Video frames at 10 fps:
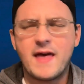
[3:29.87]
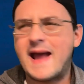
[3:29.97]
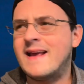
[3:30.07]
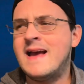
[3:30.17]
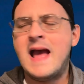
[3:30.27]

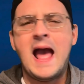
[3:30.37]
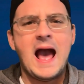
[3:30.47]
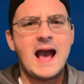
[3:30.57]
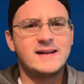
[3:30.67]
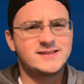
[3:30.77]
that
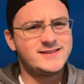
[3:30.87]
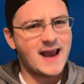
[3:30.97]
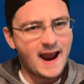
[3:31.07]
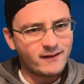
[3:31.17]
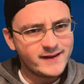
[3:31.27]
has
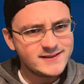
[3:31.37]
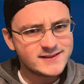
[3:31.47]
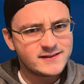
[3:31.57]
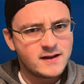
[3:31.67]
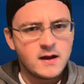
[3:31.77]
talent,